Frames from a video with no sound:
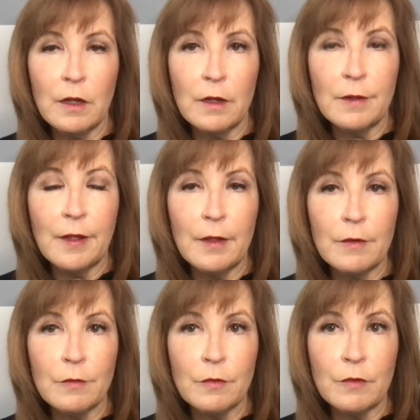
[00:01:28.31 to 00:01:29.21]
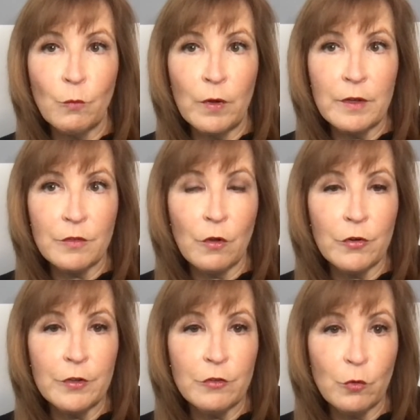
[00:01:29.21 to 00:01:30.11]
and what it's
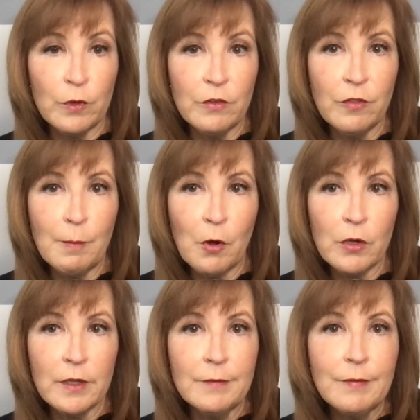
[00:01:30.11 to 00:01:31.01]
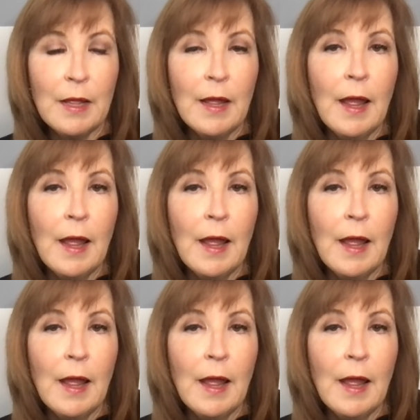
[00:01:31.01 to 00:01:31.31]
already doing to the market